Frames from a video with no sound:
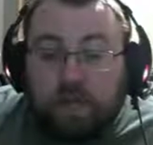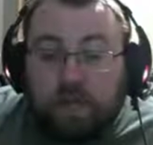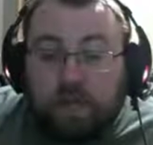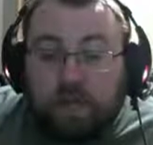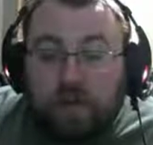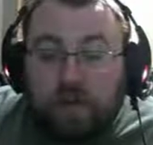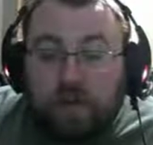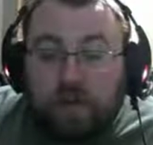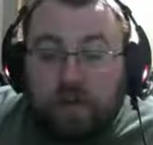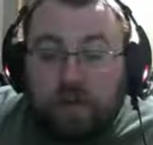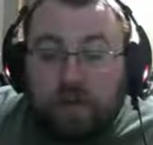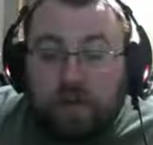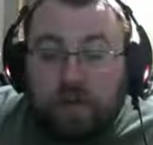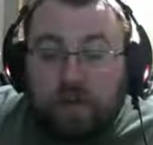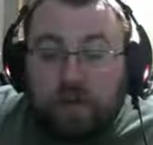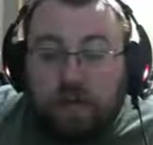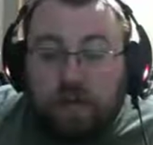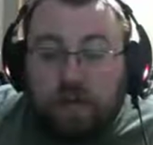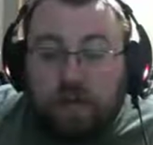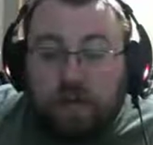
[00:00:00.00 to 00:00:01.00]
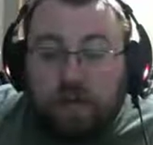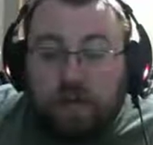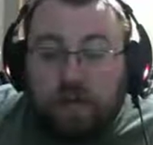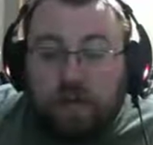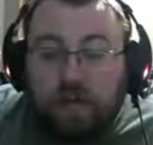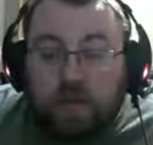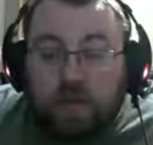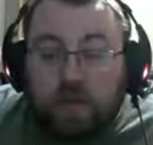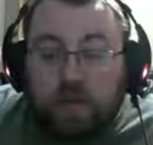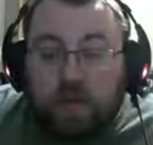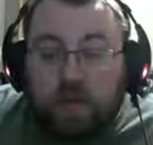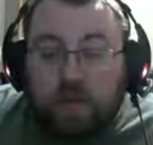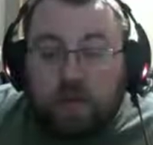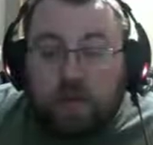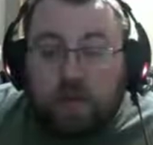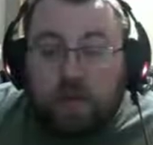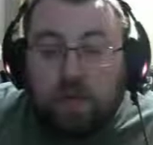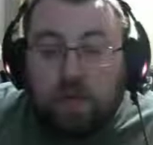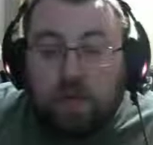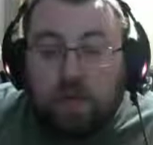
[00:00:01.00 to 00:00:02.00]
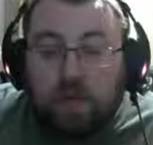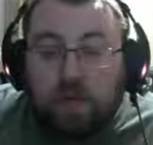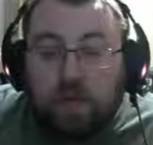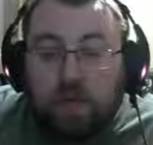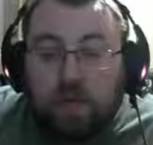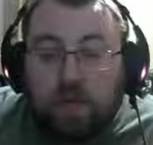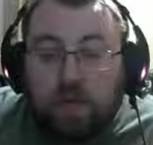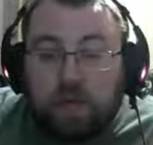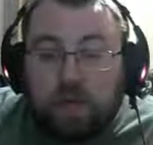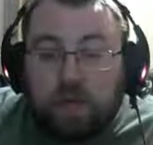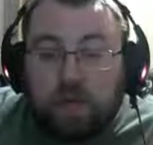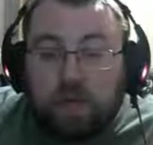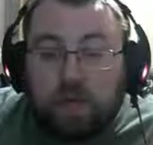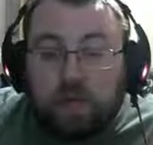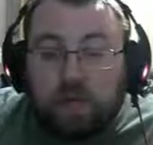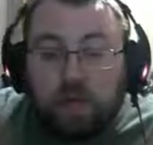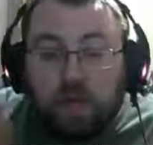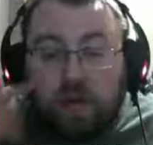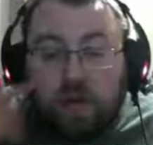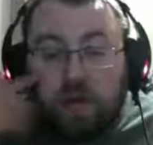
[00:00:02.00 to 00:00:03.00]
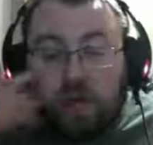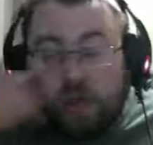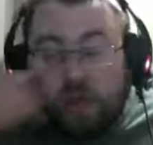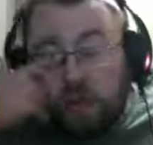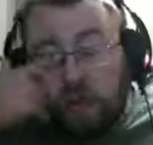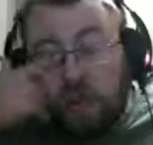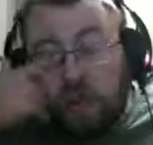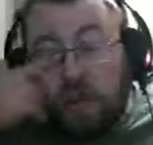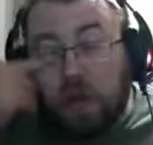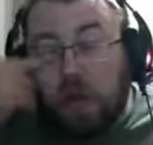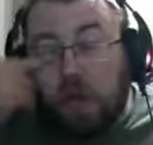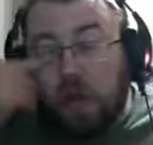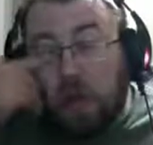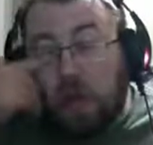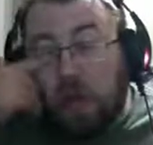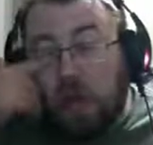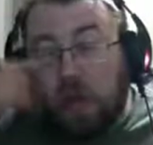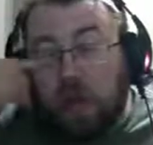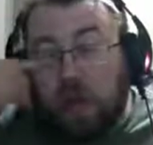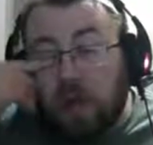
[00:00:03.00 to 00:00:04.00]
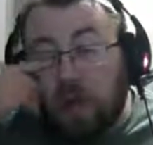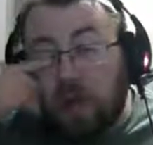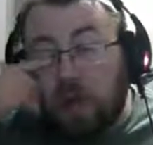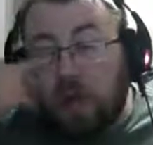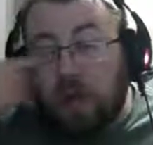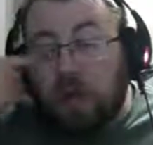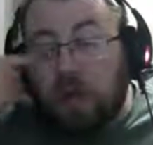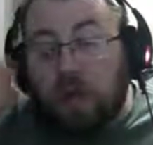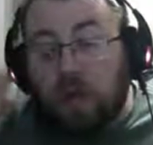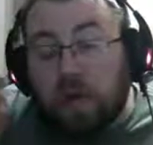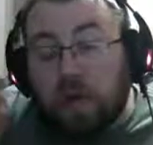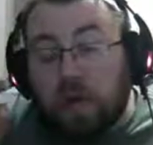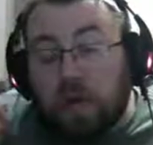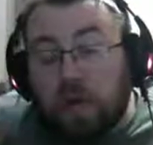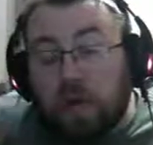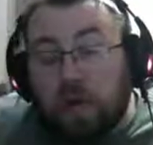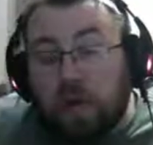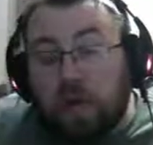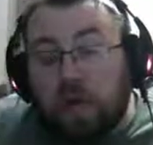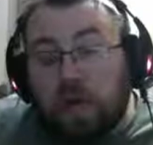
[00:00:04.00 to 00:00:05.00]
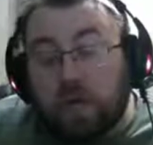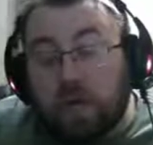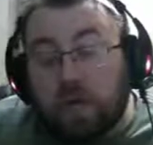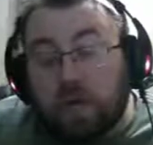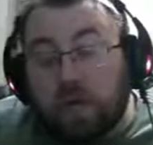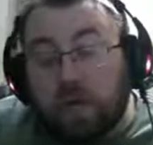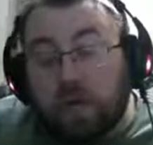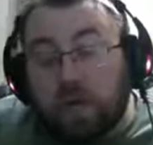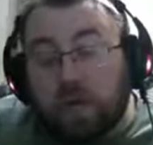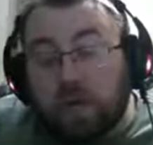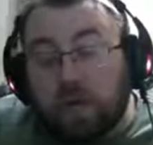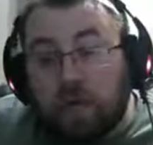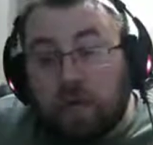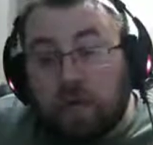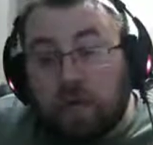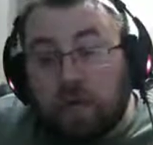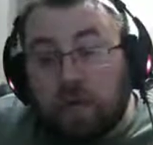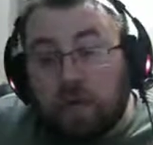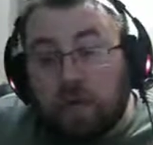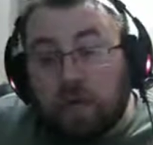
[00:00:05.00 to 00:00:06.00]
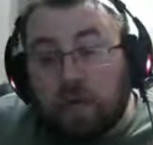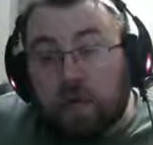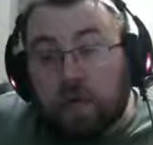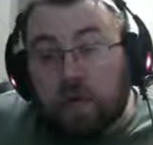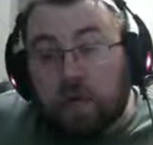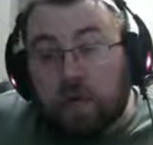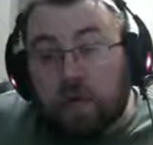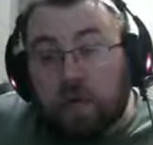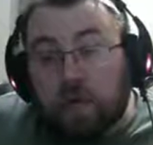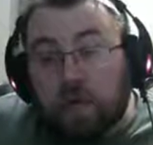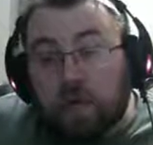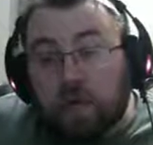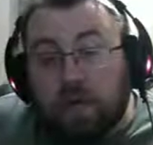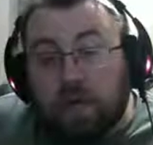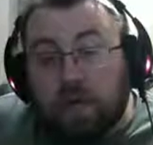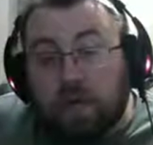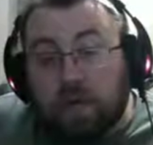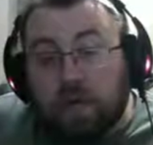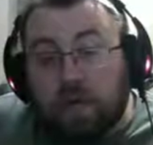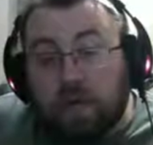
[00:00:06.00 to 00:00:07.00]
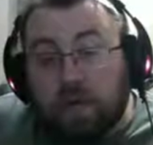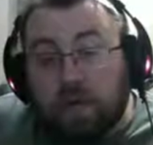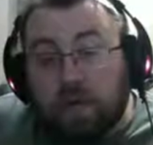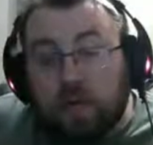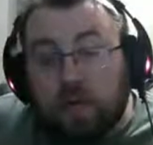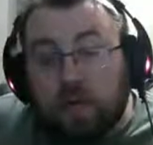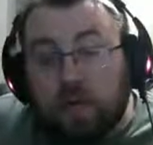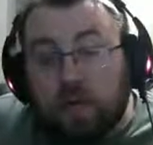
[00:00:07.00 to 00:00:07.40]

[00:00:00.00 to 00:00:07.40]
[no speech]